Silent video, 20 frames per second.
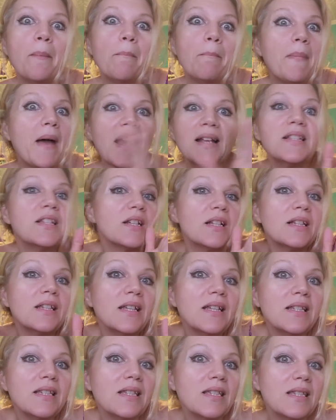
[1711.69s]
magically
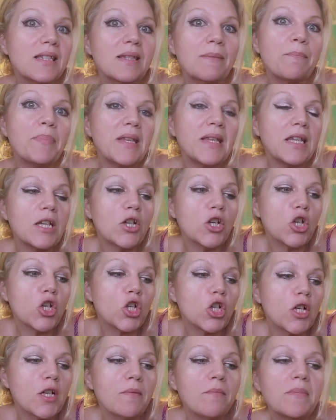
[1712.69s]

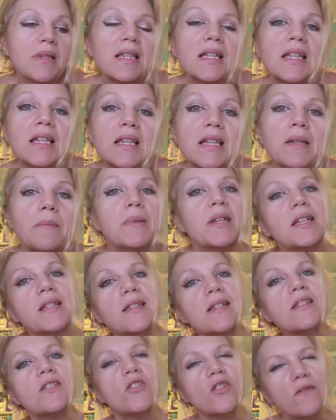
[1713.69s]
disappear completely
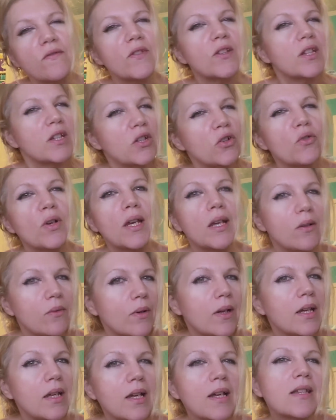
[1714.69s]
because I start feeling great,
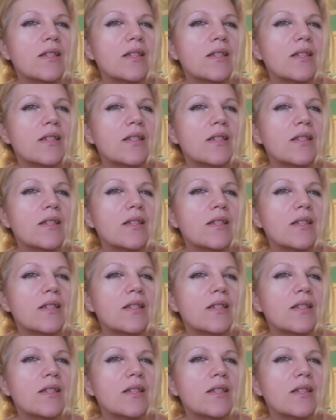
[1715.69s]
right?